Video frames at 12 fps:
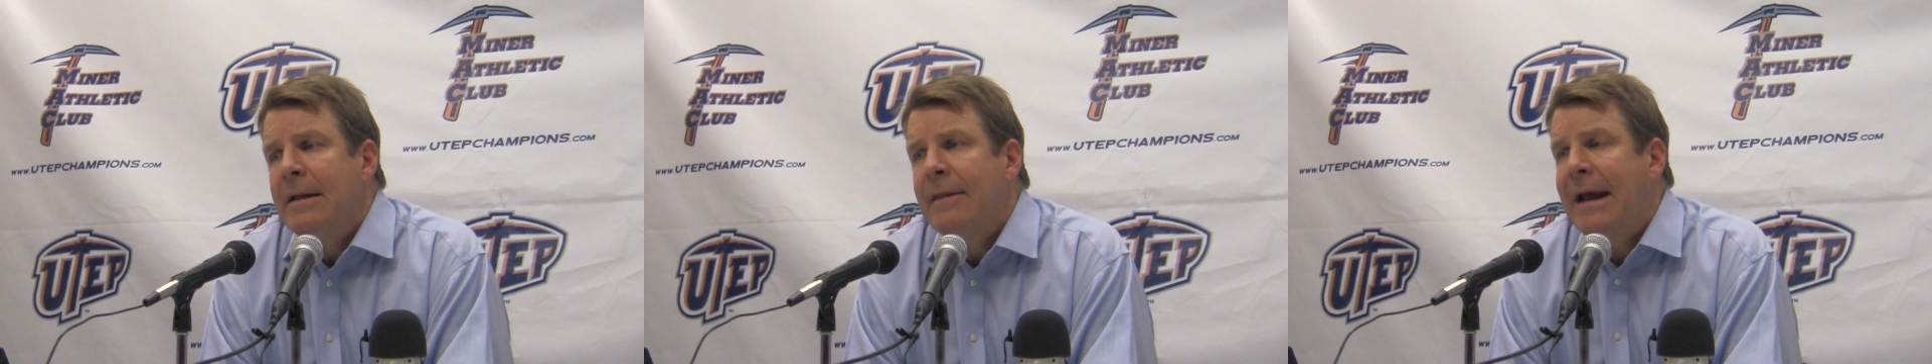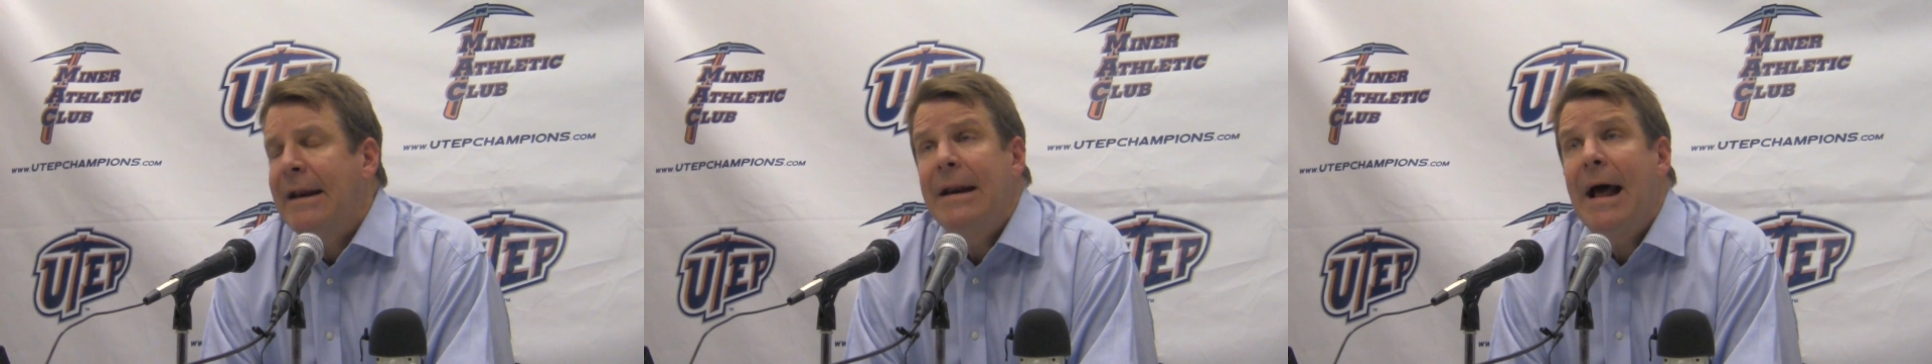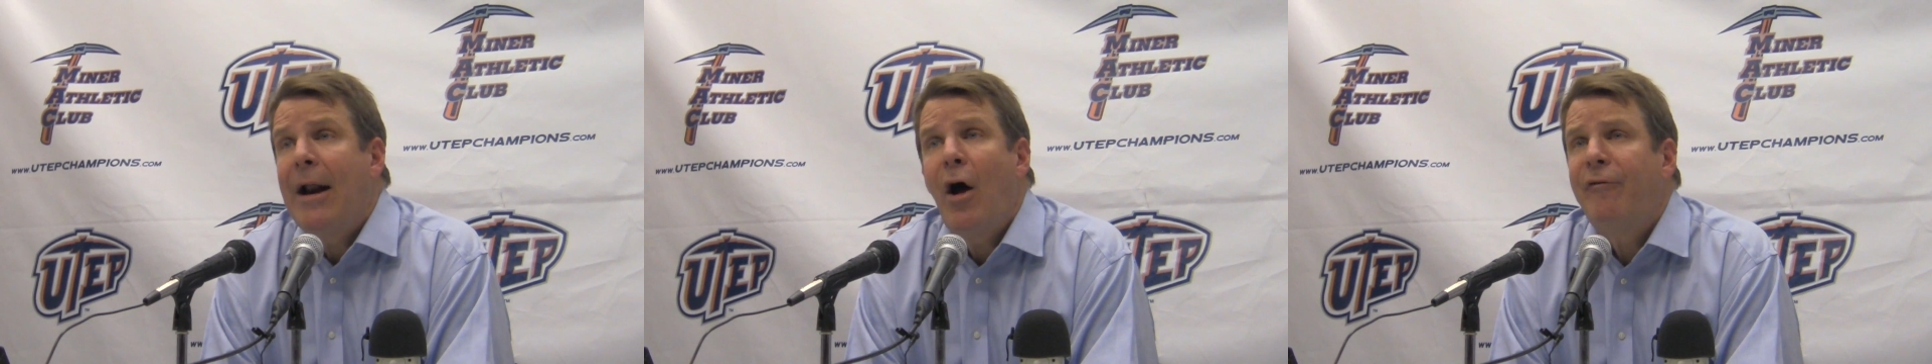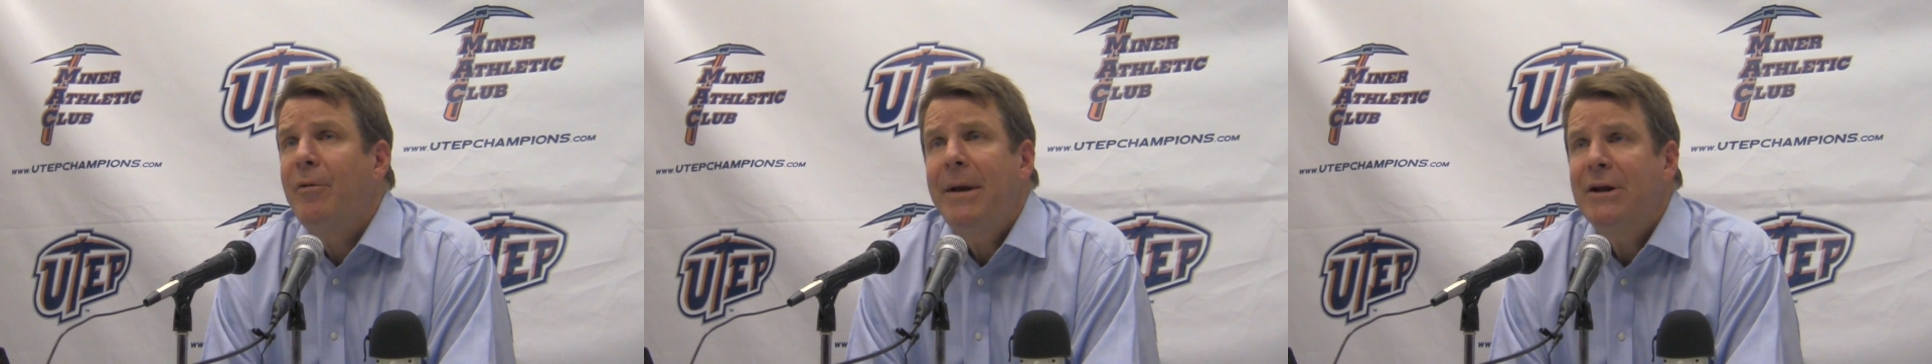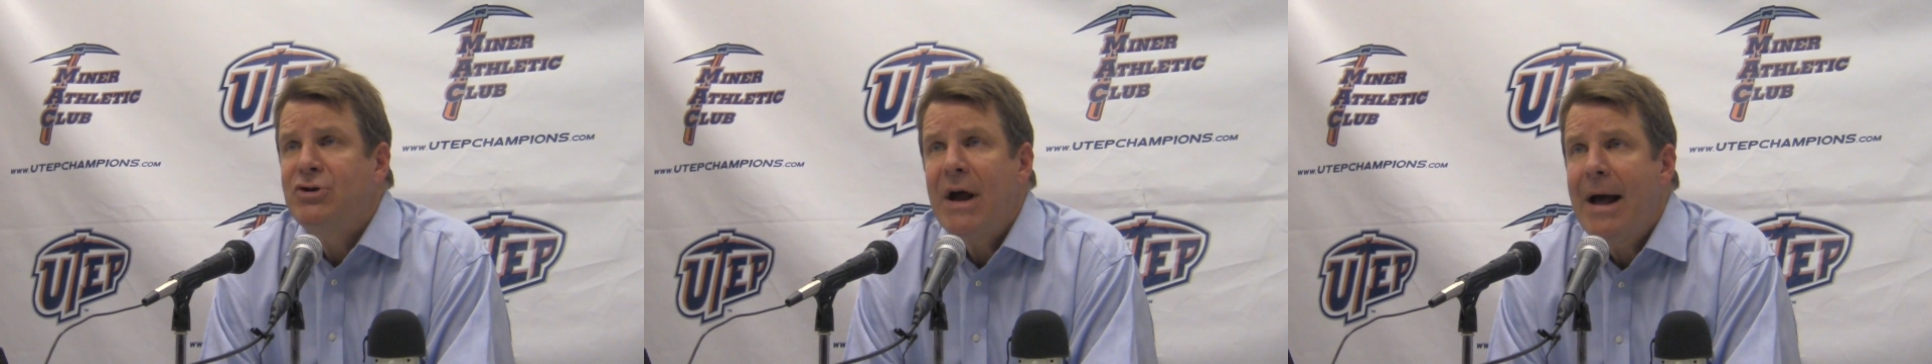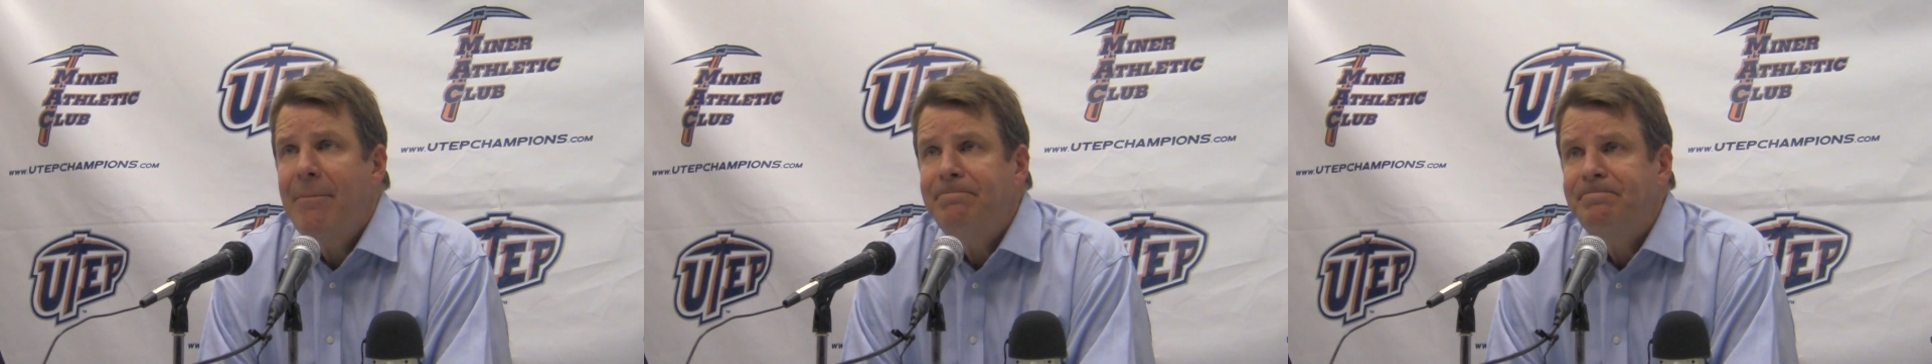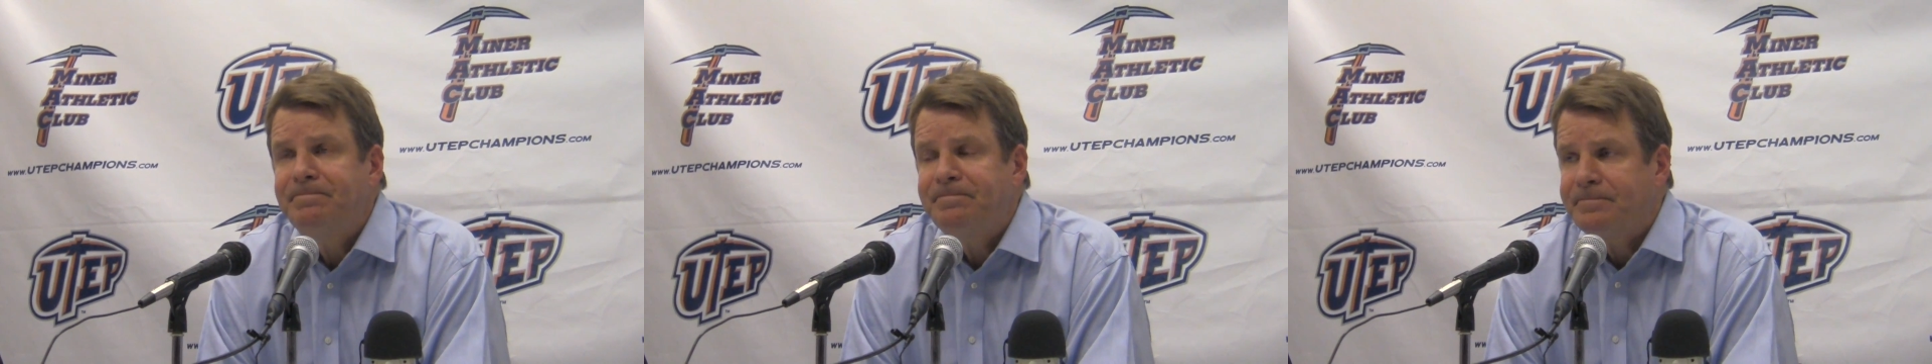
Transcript: They did not offer me a job,